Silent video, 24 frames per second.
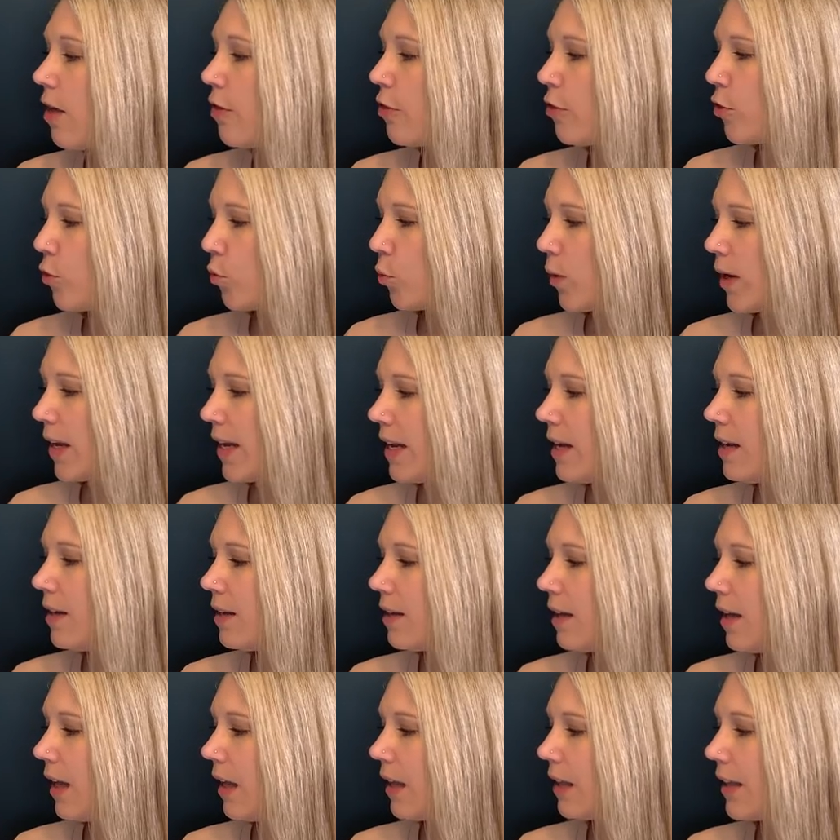3,
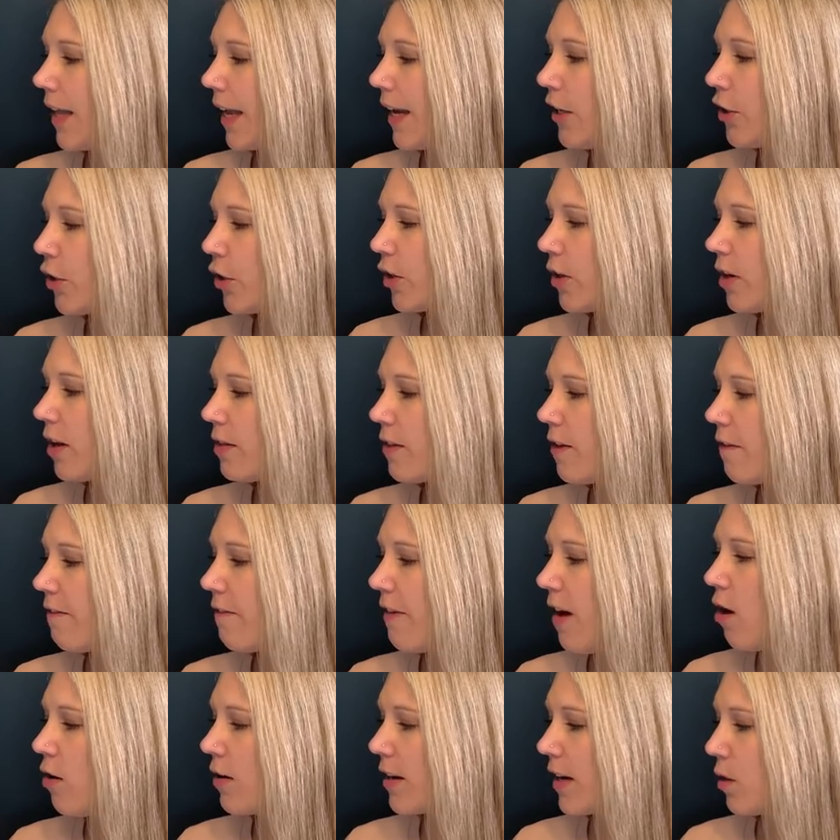later, the
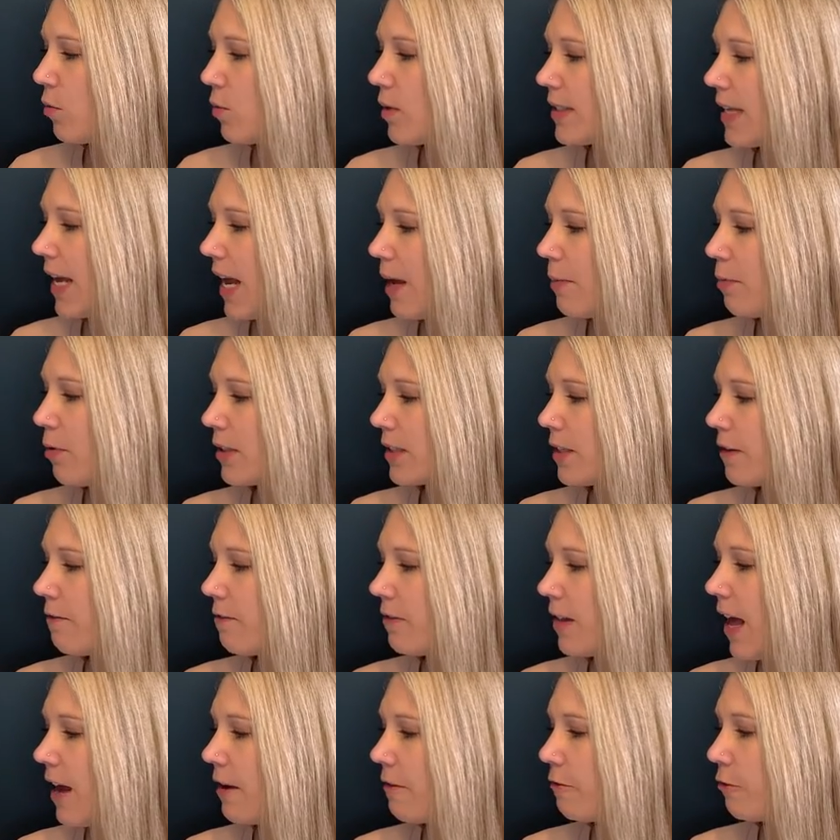falcon was able to
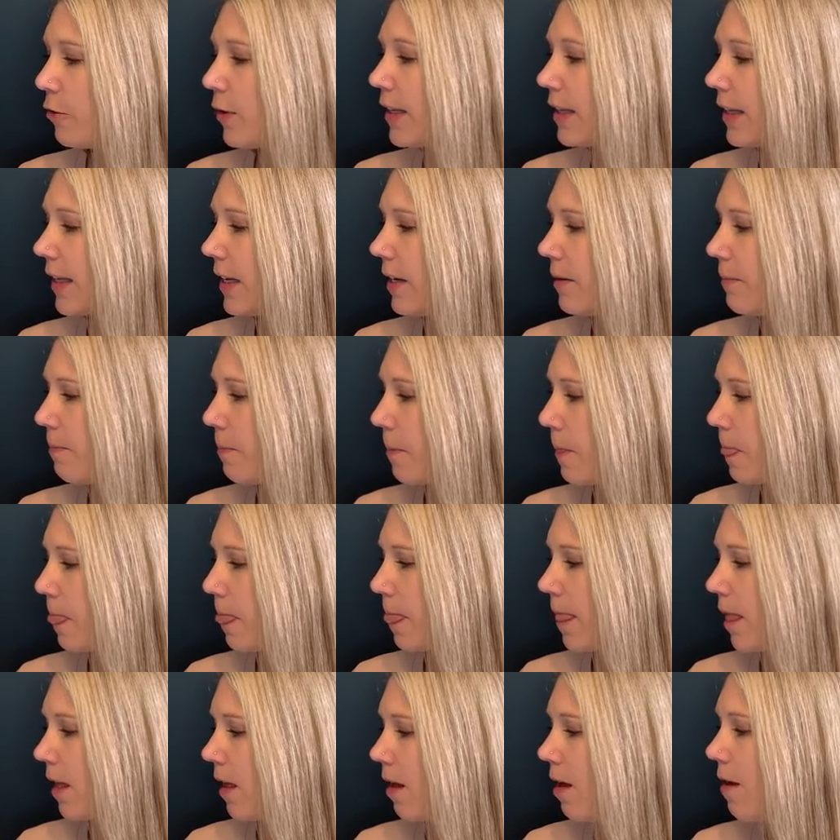fly freely.
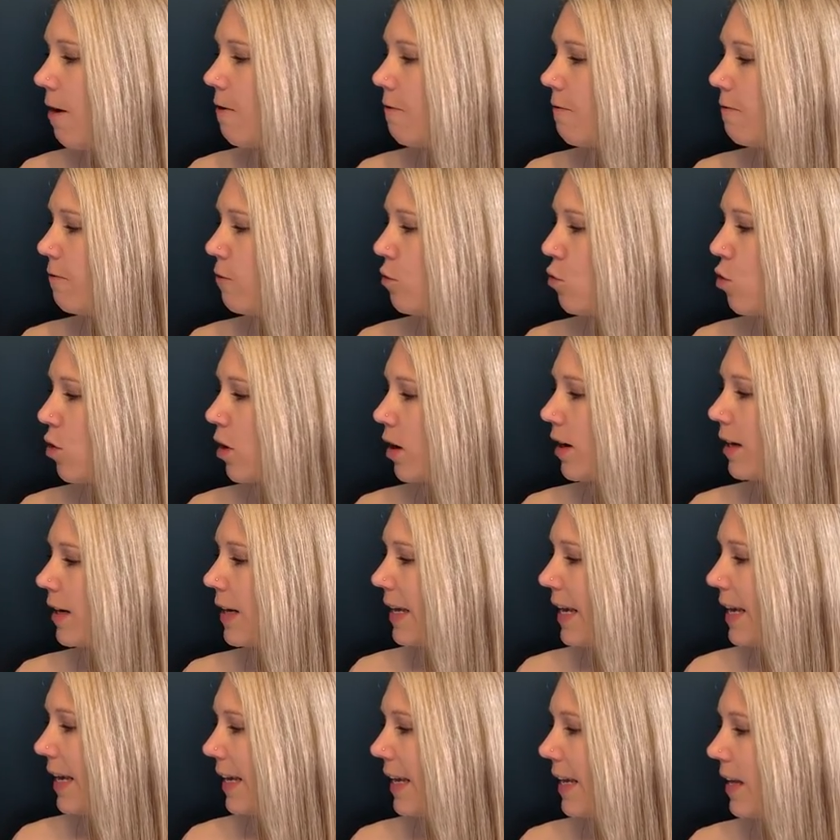4,
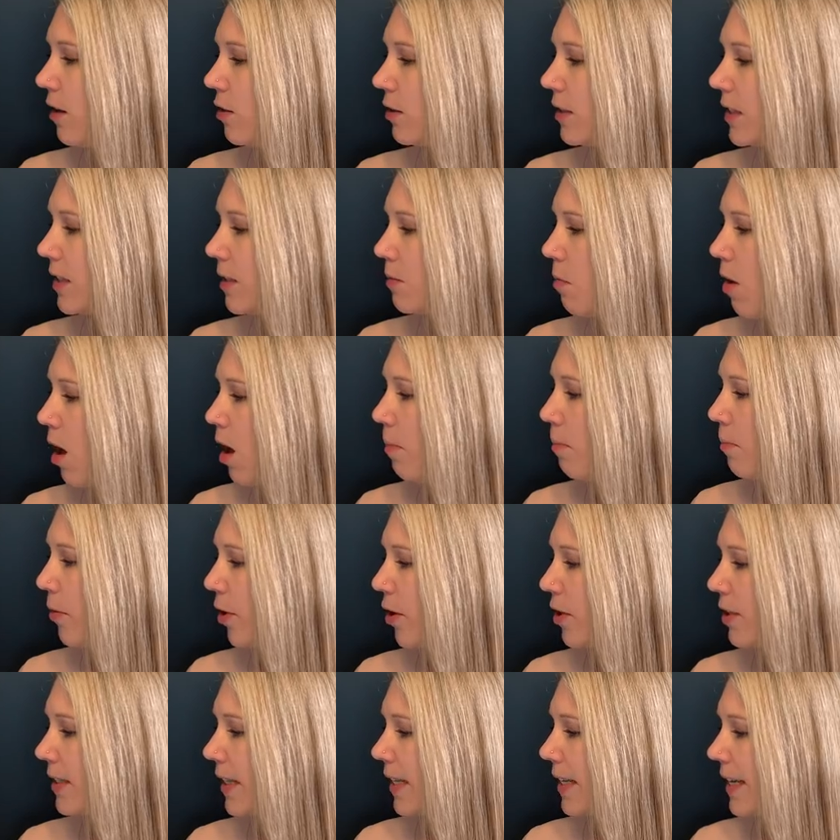it killed small
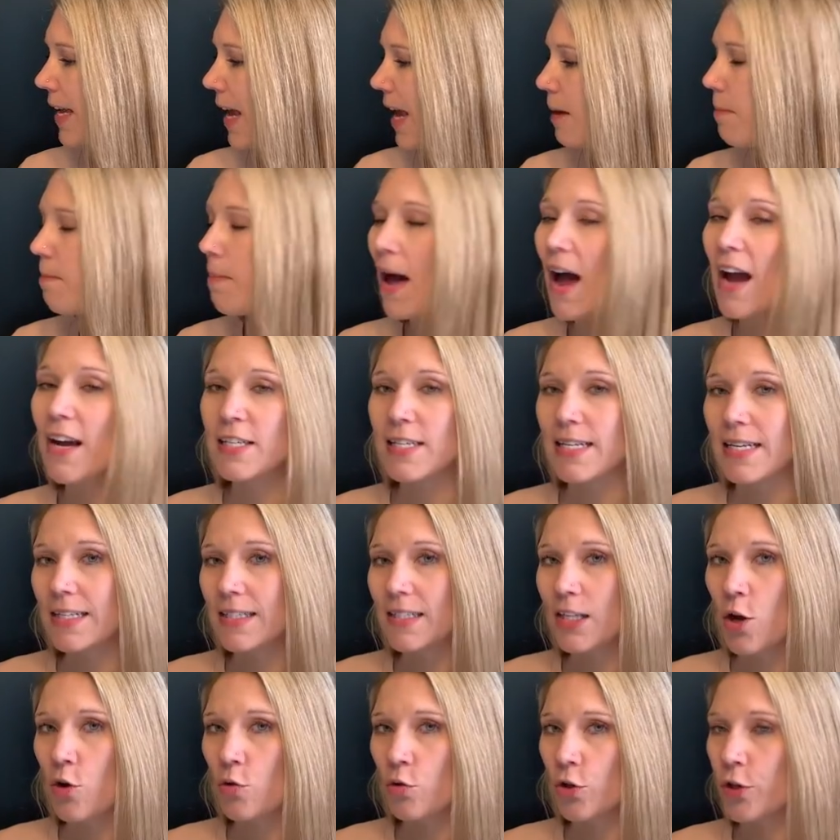birds and came back to its
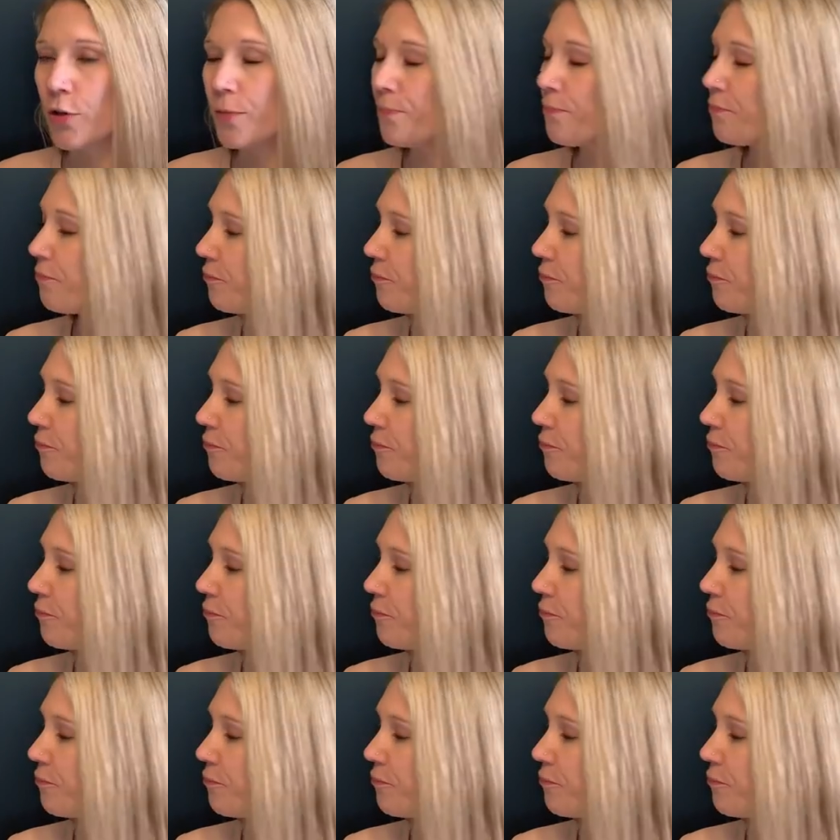owner.